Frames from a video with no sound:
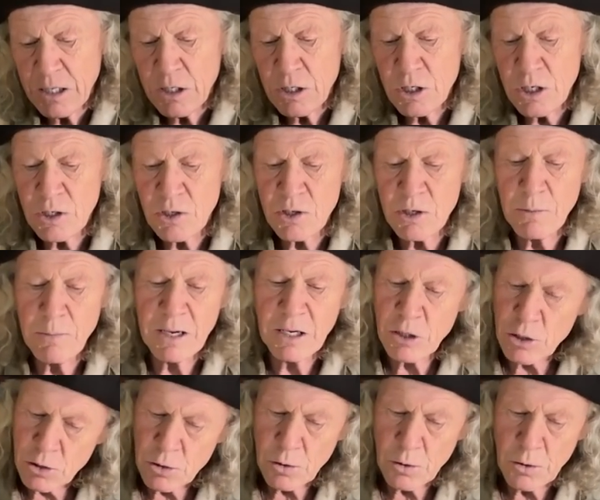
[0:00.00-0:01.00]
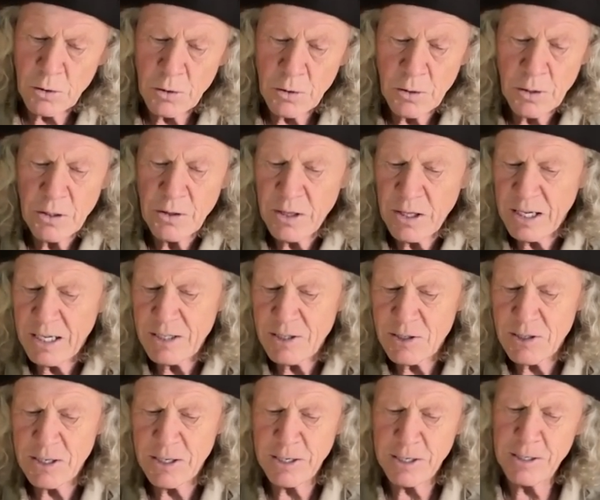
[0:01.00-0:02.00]
just to make sure
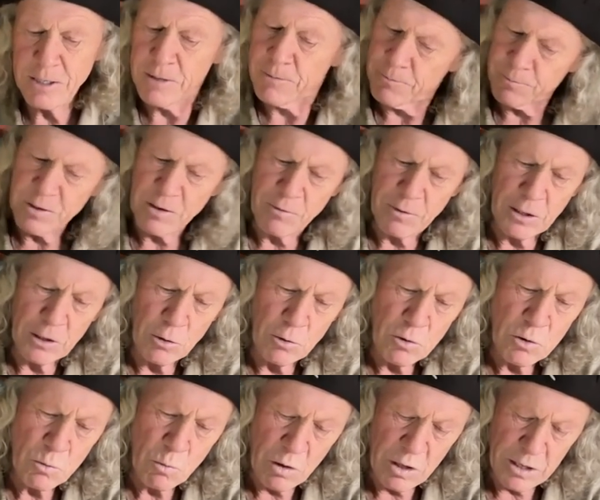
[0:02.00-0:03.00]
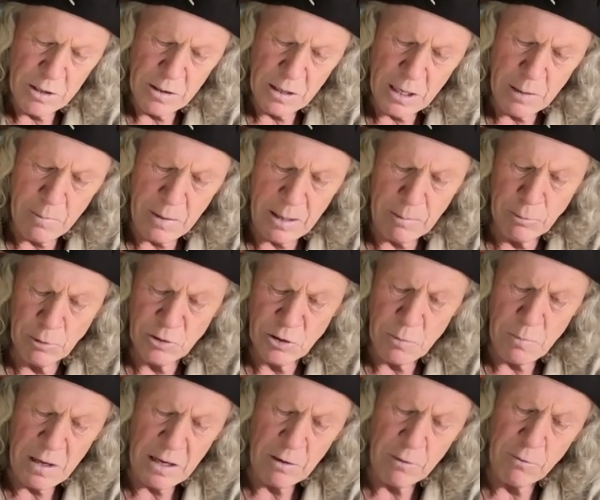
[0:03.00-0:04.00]
that uh, if I lose one, I'm able to
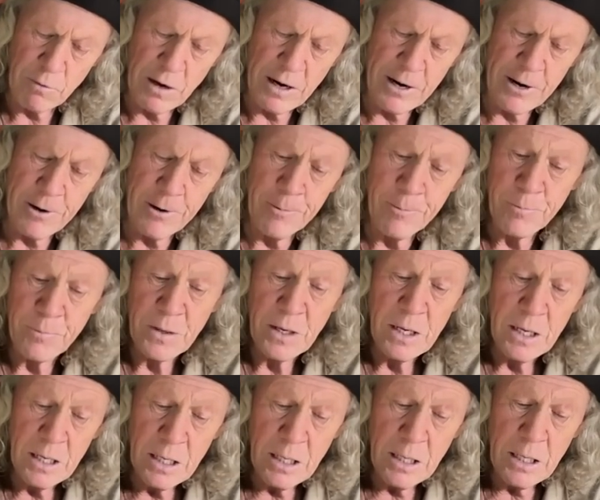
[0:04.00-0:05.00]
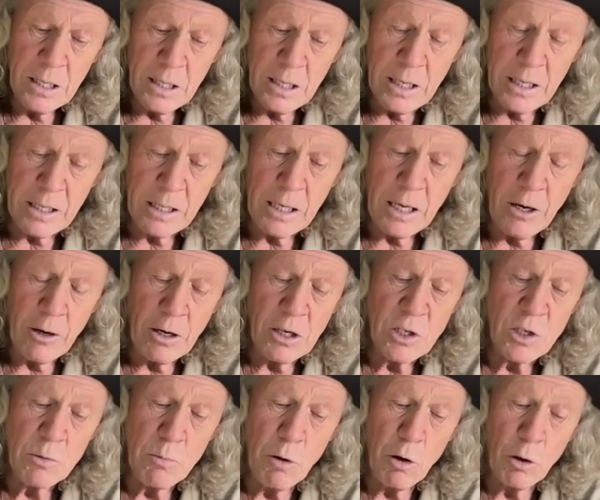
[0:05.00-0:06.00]
make fire. I carry a
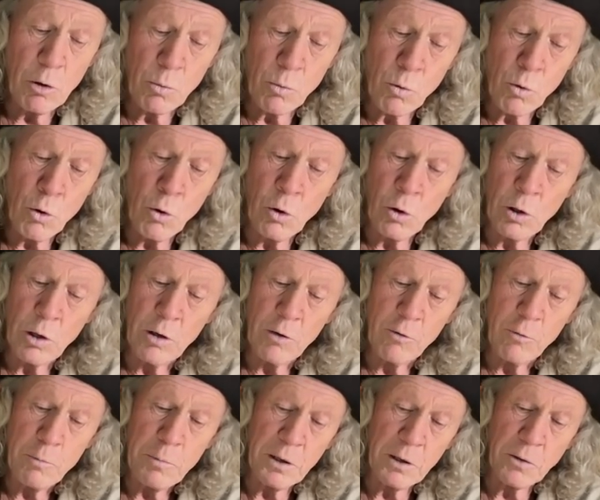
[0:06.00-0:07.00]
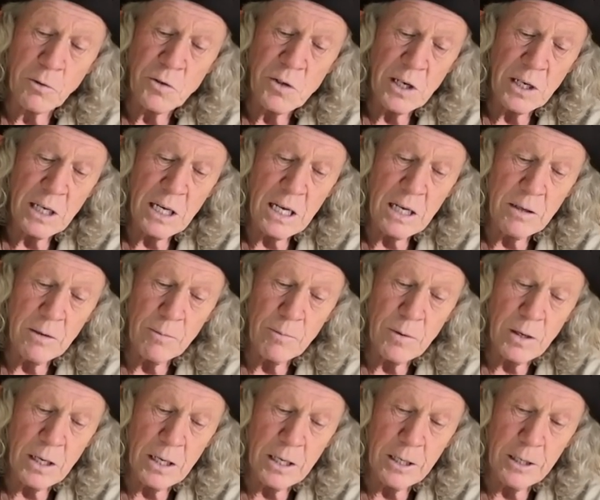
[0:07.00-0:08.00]
small roll of pillow ticking
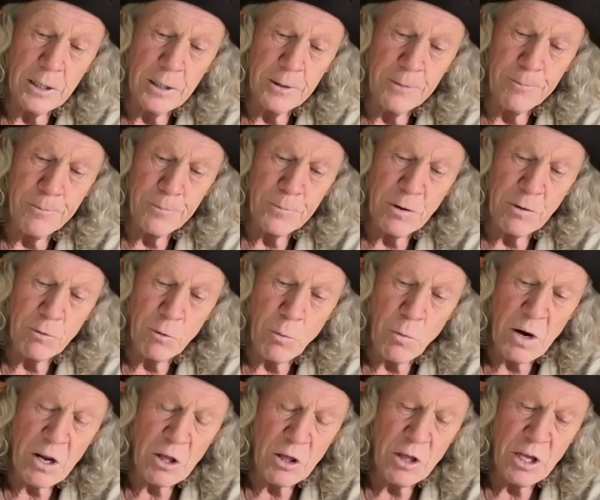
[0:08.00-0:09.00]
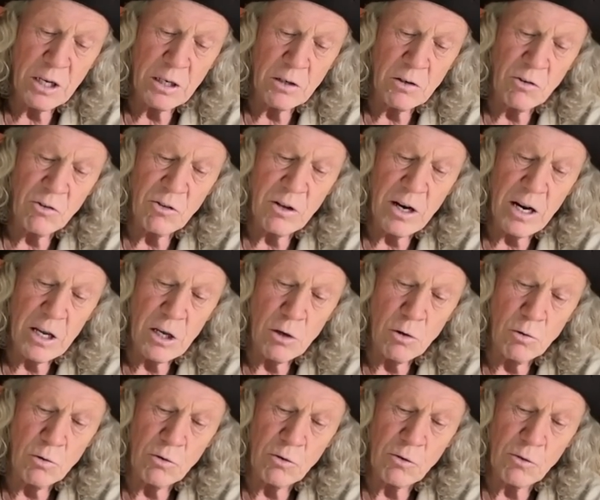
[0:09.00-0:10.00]
um, of the right thickness that I
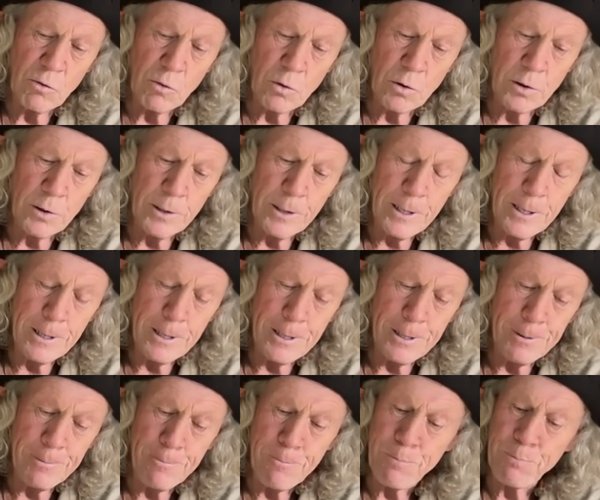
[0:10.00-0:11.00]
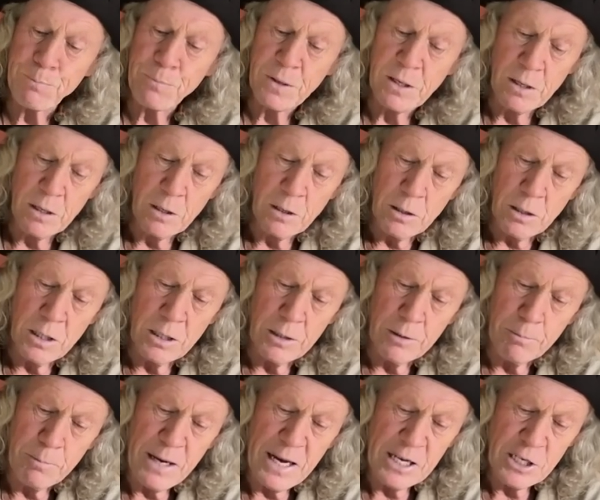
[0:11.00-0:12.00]
use for um, uh,
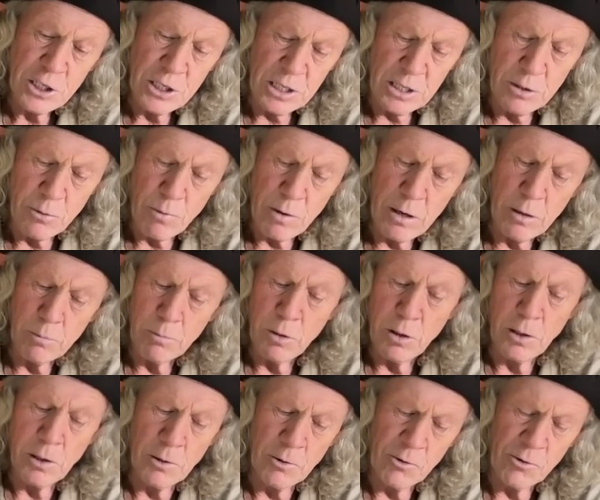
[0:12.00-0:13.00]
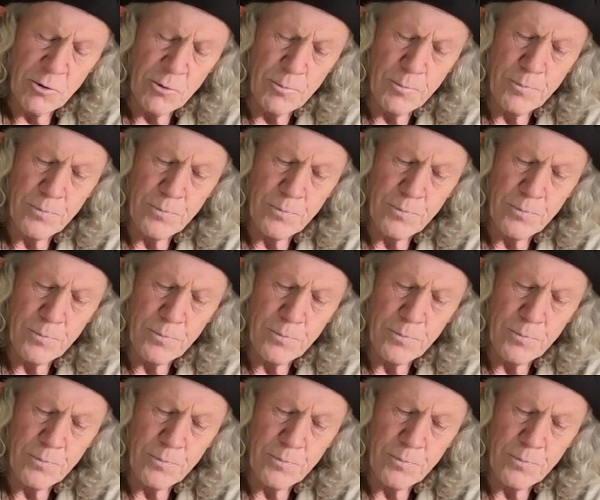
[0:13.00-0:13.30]
patching the round balls.